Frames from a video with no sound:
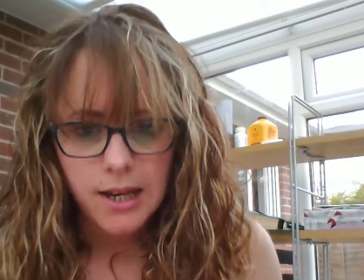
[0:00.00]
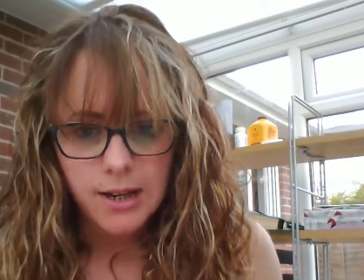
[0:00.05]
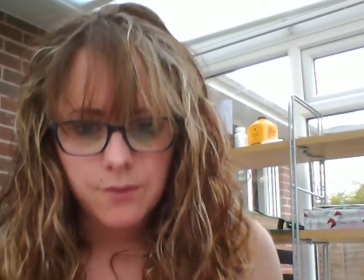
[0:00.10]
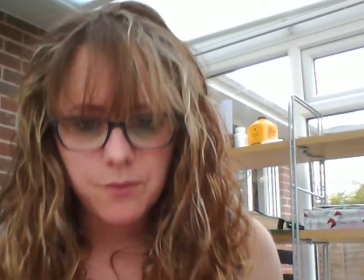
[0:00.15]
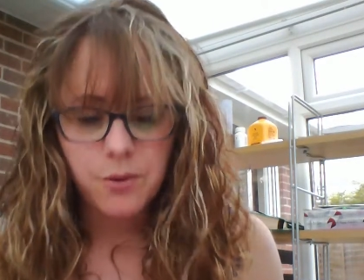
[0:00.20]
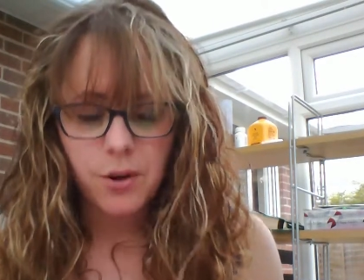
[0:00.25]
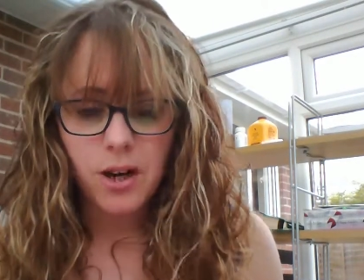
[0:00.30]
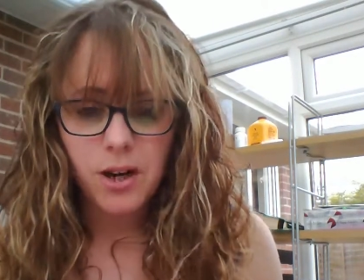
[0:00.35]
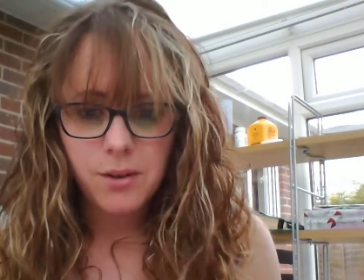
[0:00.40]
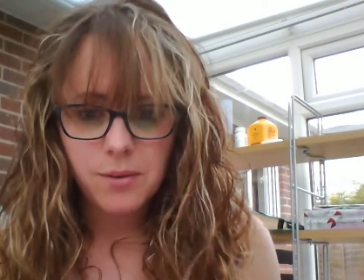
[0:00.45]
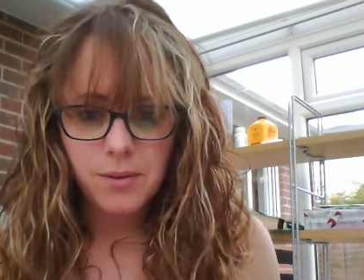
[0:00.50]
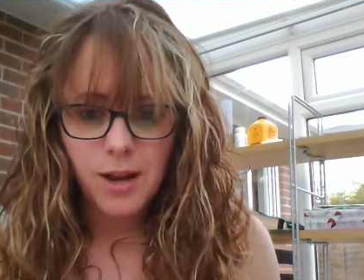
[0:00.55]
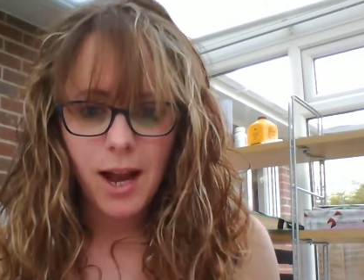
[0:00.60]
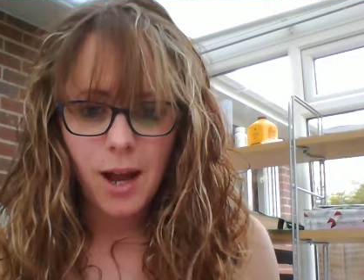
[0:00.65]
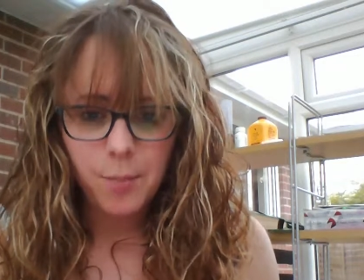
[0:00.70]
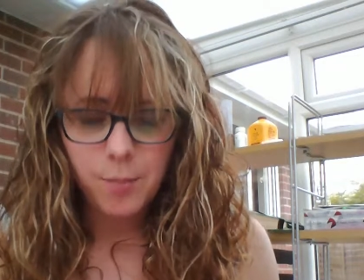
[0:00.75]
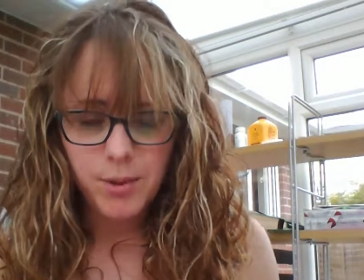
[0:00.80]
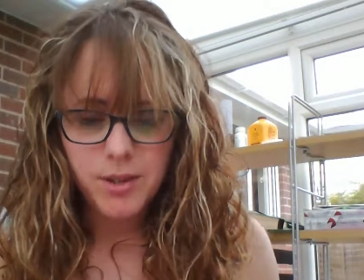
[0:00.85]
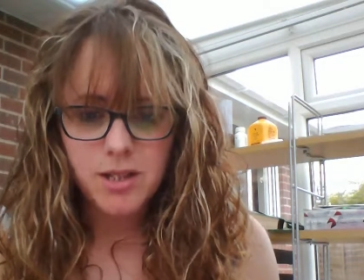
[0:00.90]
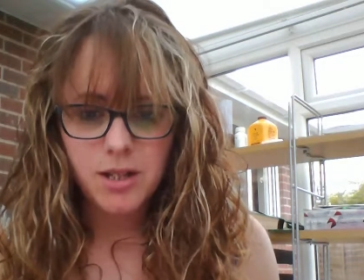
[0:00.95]
I'm
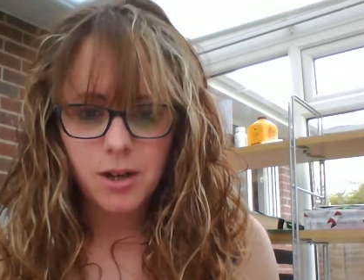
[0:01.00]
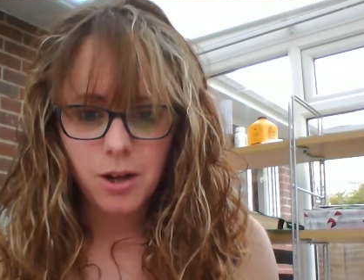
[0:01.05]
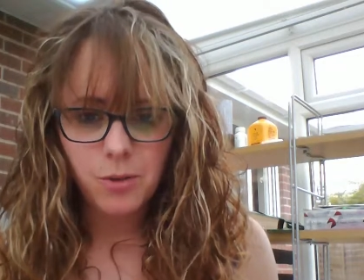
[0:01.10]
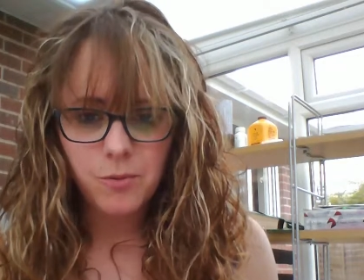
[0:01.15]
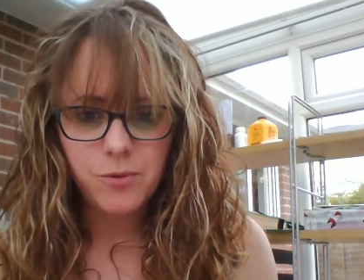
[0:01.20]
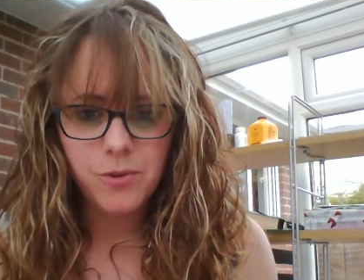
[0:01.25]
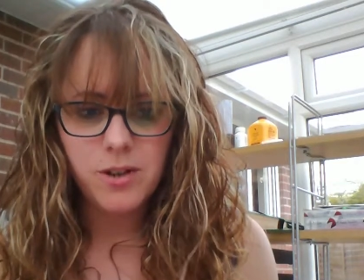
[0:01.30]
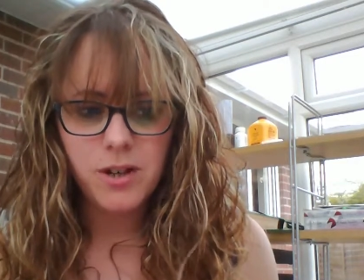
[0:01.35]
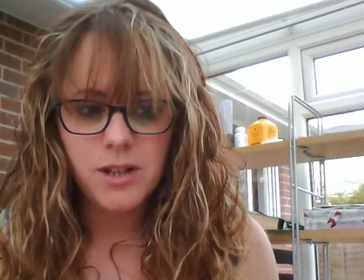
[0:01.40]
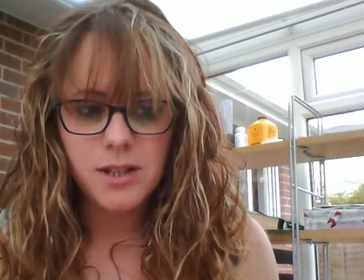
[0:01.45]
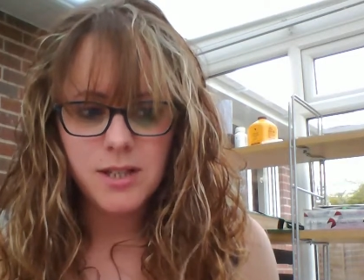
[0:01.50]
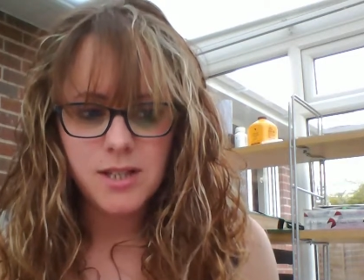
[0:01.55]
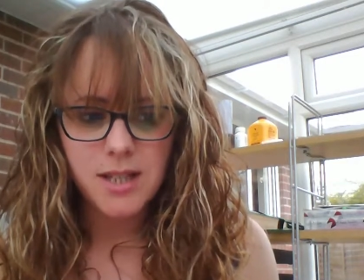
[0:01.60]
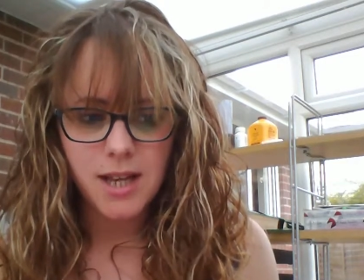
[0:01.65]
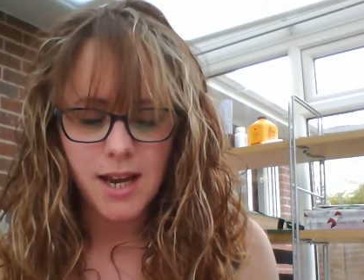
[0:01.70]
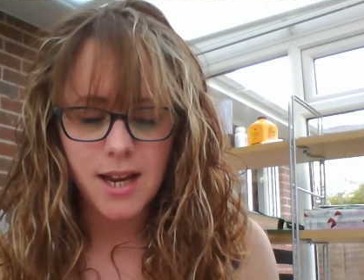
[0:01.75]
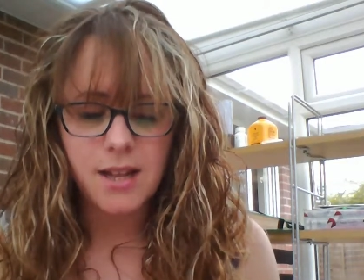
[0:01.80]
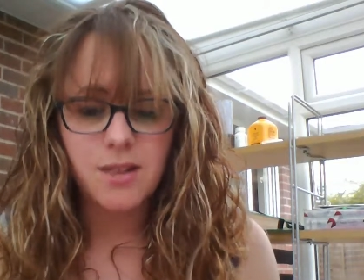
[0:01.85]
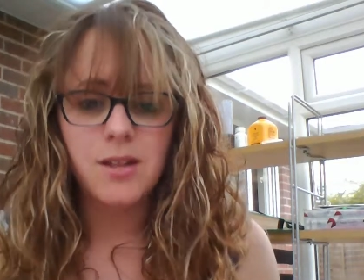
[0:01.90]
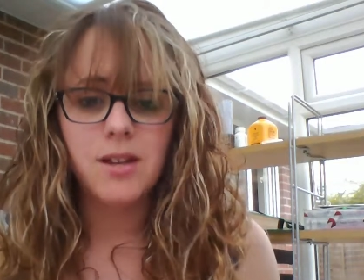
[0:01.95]
happy to confidently
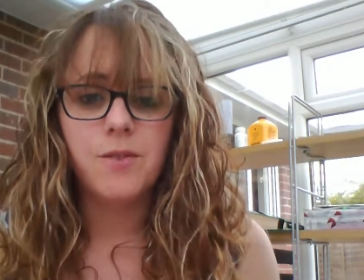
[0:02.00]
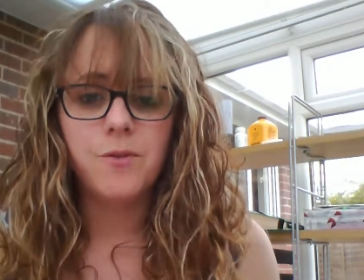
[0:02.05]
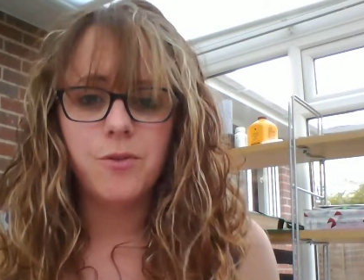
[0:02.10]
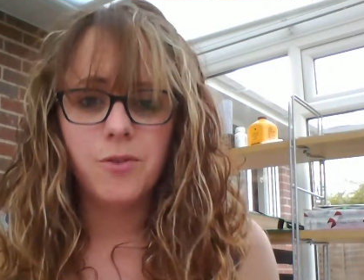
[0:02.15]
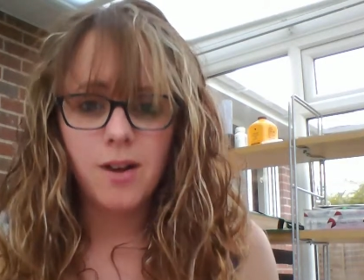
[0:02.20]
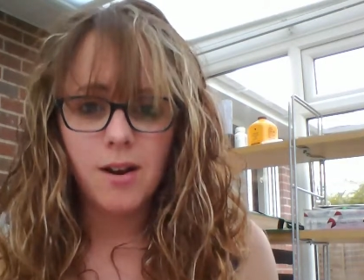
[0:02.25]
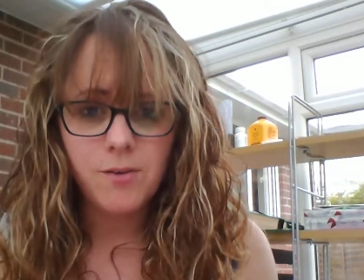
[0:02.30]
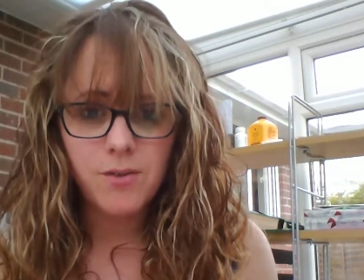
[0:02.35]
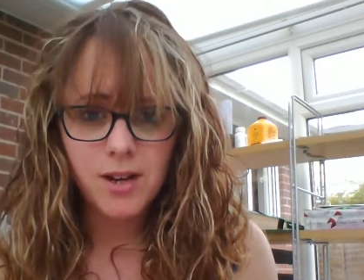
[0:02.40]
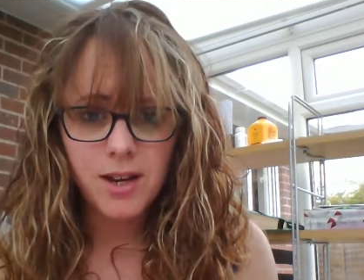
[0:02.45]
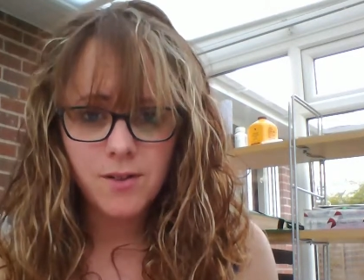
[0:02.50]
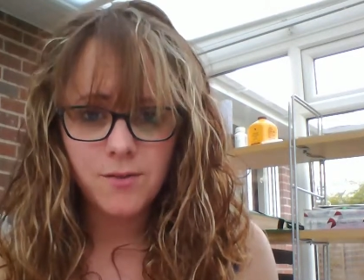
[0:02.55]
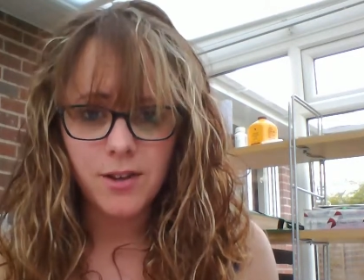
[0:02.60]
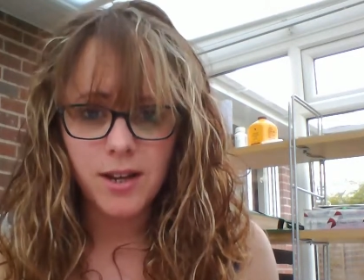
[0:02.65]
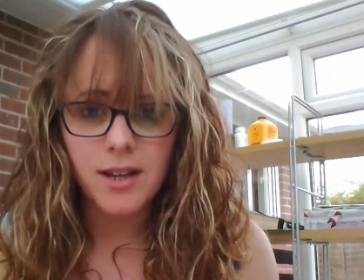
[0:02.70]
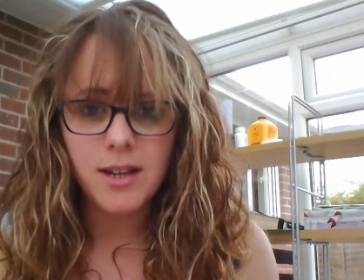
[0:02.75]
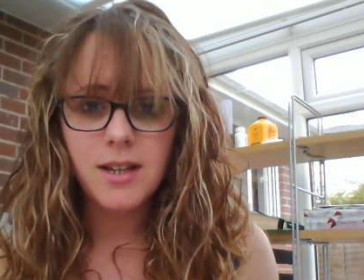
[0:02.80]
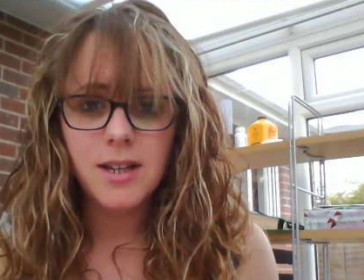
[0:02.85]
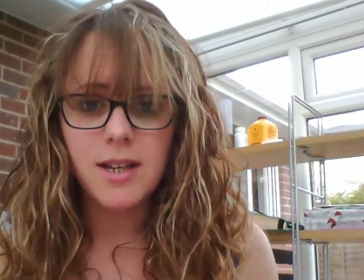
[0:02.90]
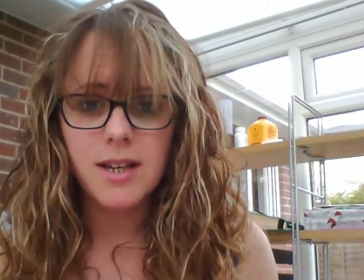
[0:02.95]
say that Forever
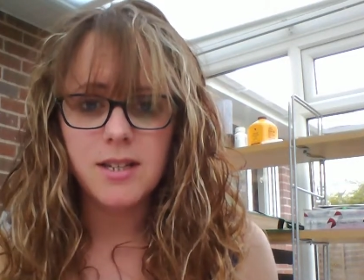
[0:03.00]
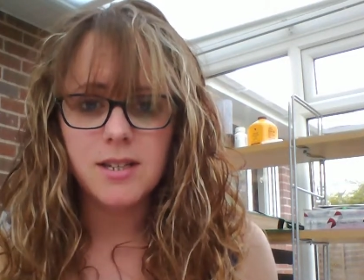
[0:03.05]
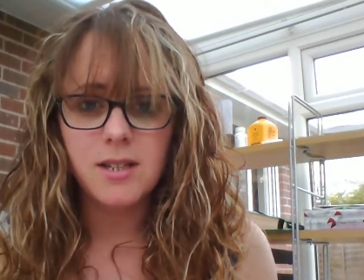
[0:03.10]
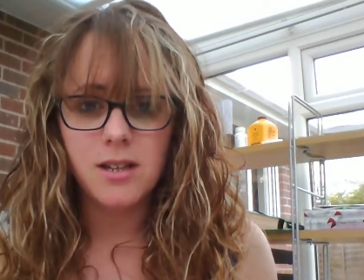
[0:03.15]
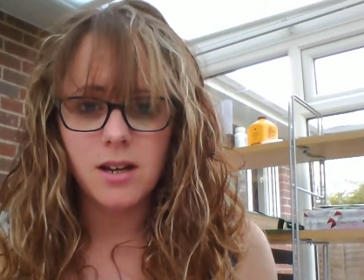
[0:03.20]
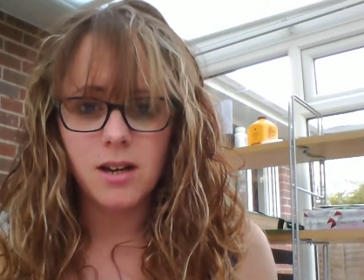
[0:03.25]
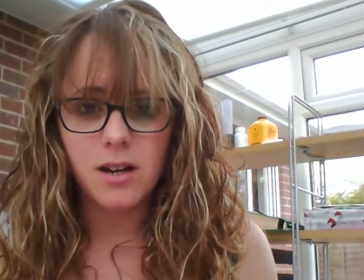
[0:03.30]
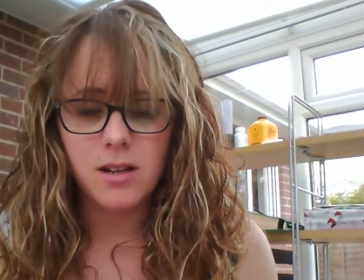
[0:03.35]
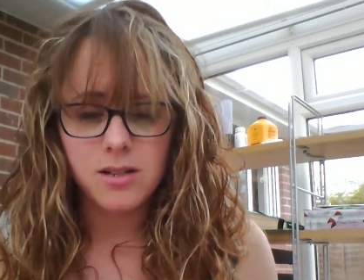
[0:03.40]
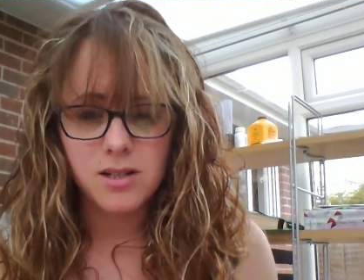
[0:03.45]
Living is